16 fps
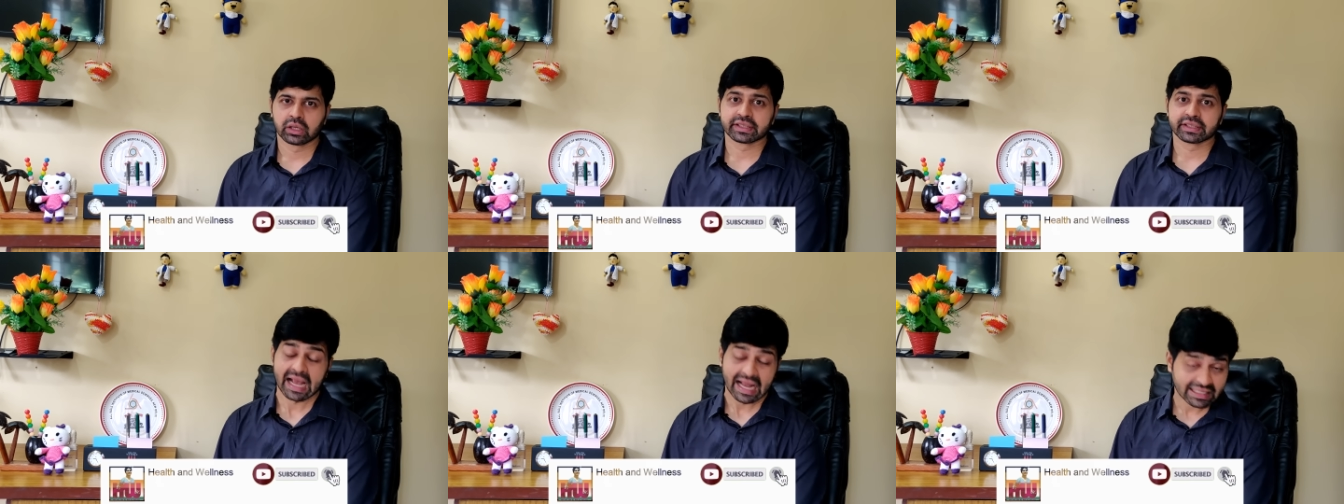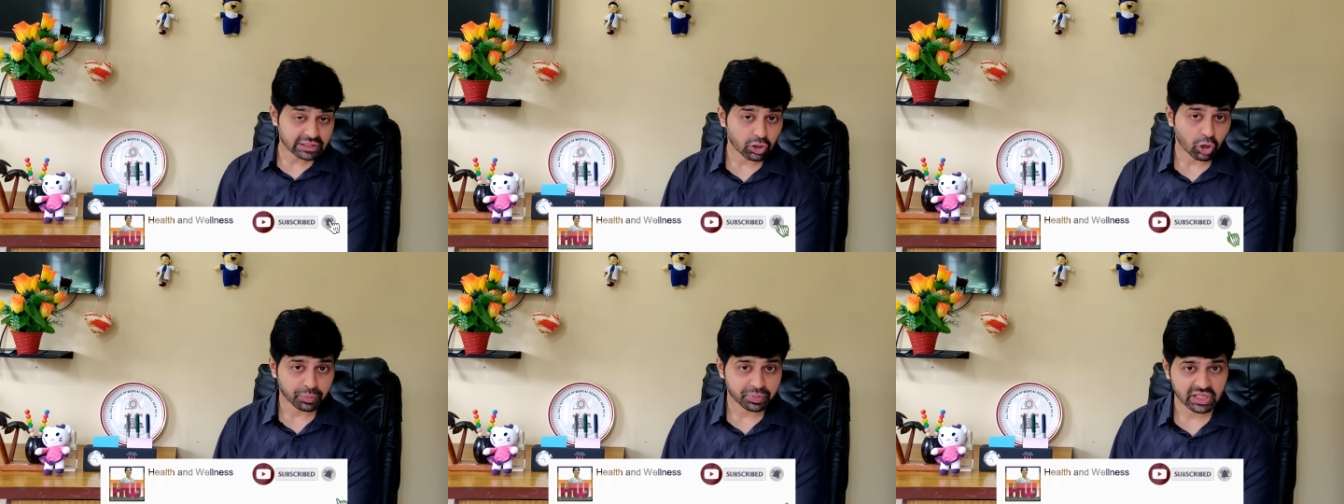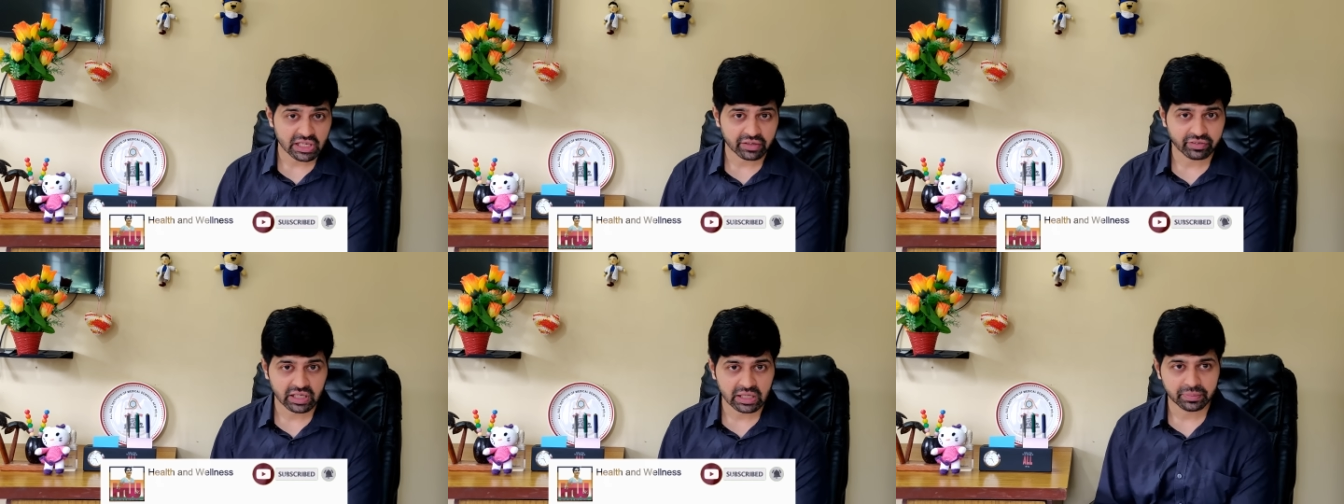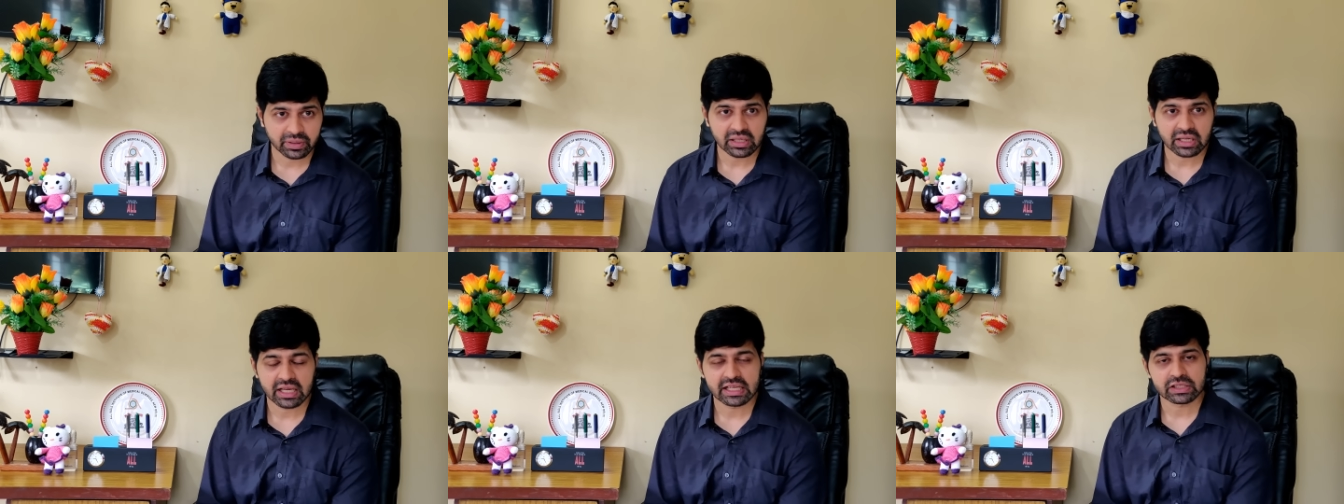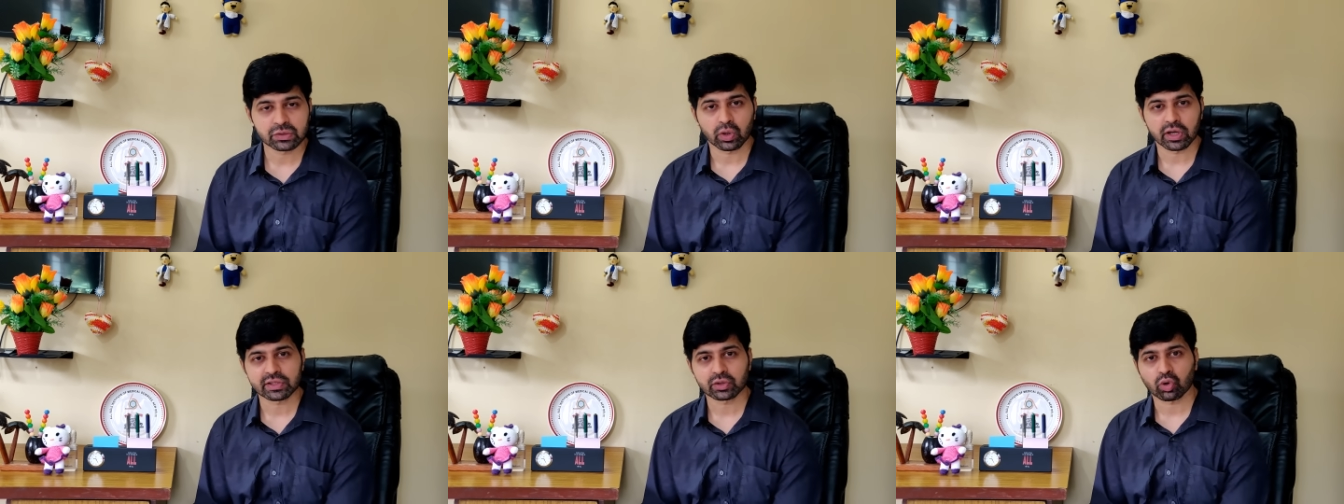The other option available is
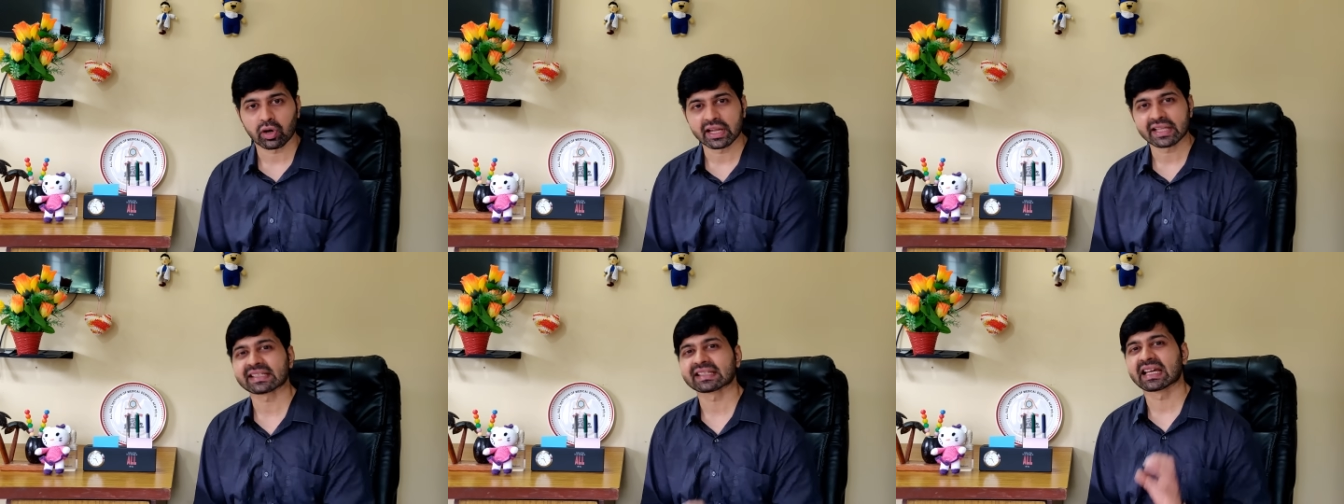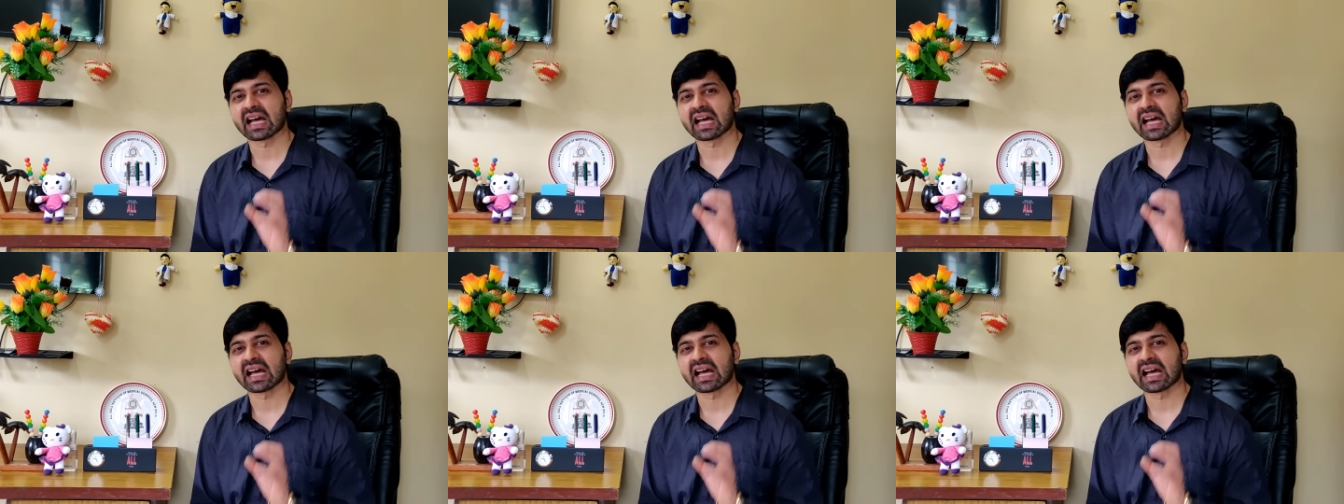what is called as